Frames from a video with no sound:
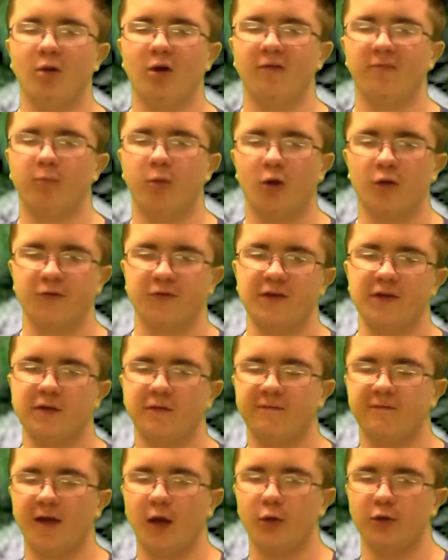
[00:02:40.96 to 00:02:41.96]
puffballs
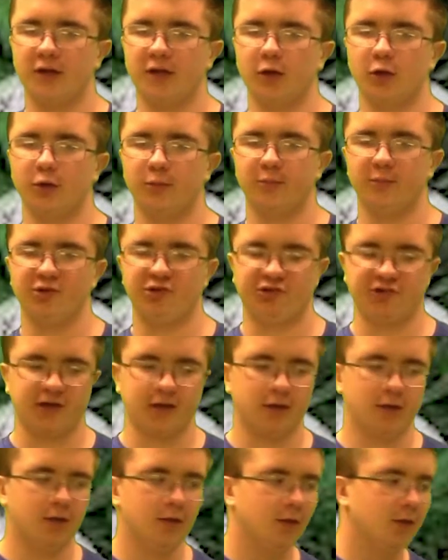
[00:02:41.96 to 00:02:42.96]
found here in
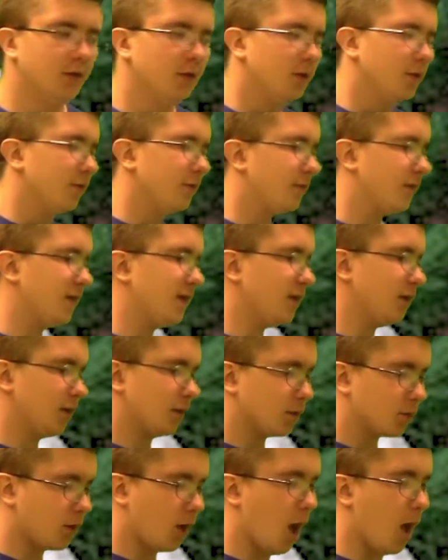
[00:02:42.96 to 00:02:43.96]
Michigan. The
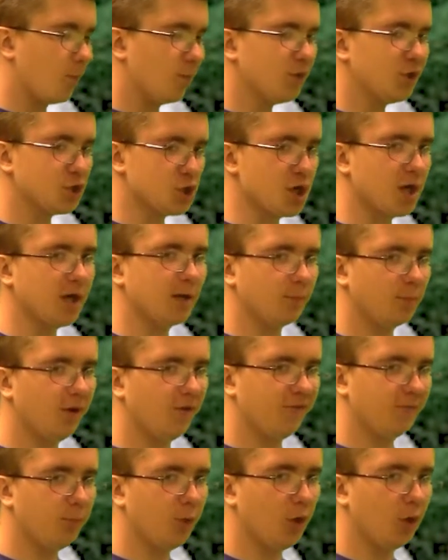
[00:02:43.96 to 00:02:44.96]
common giant
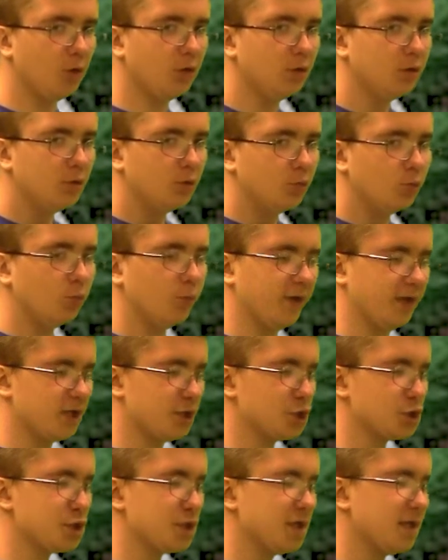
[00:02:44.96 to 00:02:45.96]
puffball,
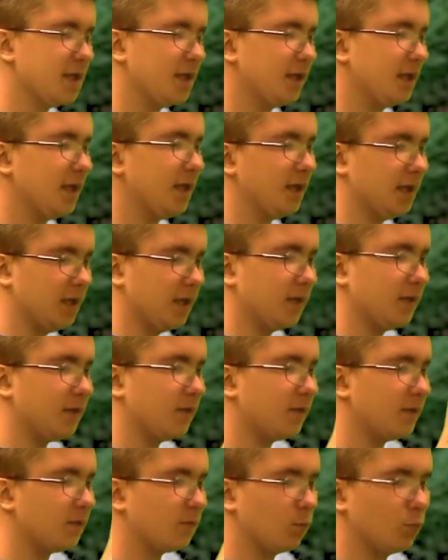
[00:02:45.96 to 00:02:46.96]
which
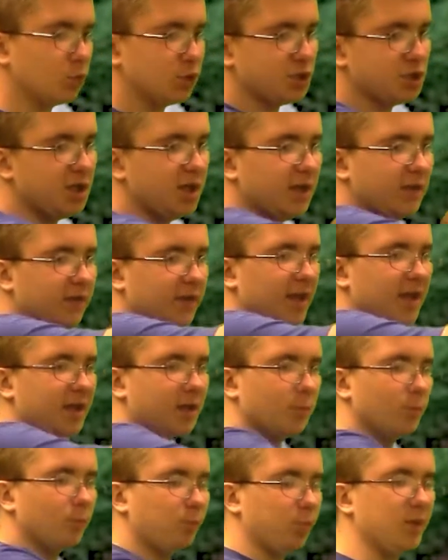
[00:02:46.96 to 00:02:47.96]
is
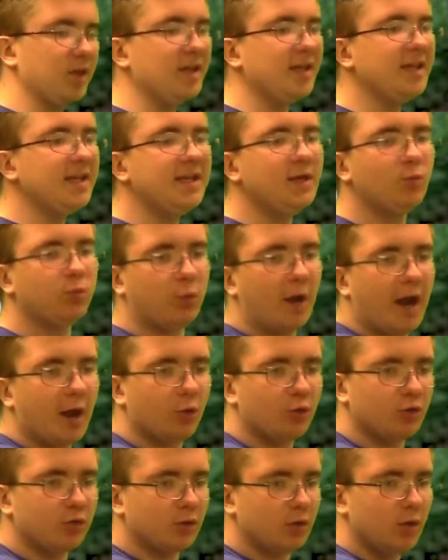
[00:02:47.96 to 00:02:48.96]
a completely
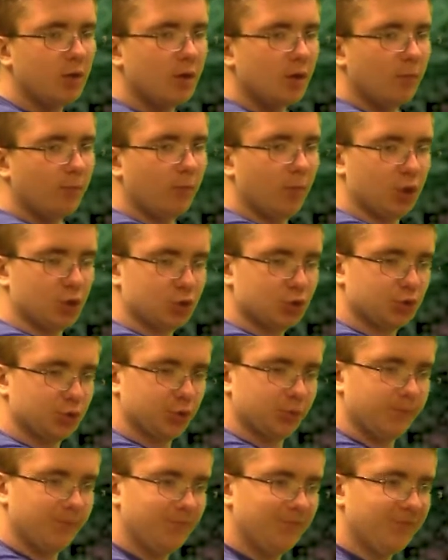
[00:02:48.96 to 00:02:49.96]
round
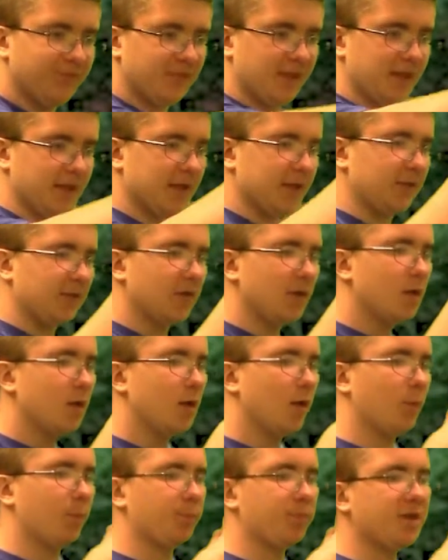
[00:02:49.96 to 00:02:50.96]
mushroom that is
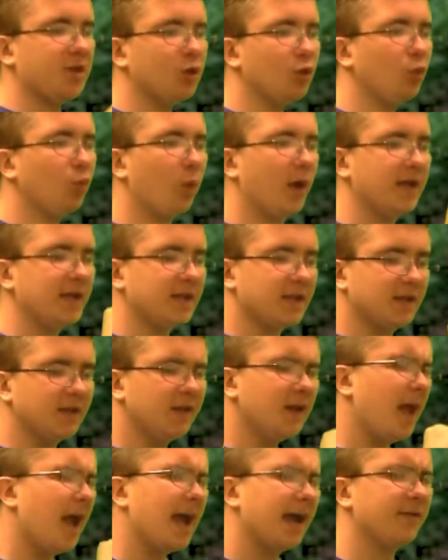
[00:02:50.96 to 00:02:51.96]
pure white,
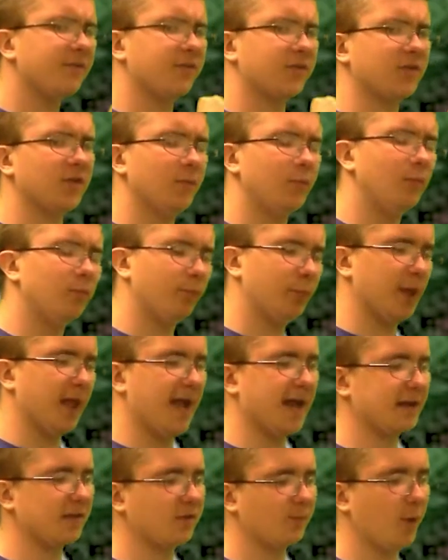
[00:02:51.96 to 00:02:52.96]
can have some
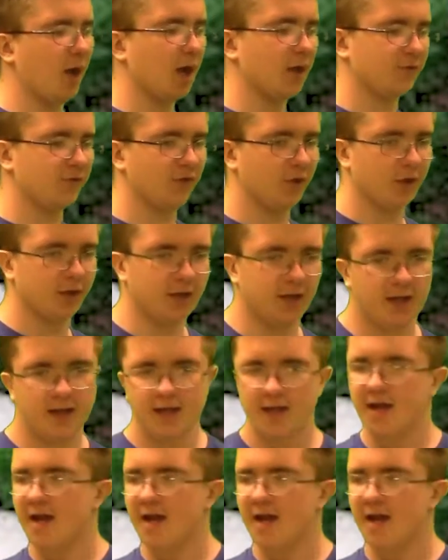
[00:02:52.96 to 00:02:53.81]
black spots on it.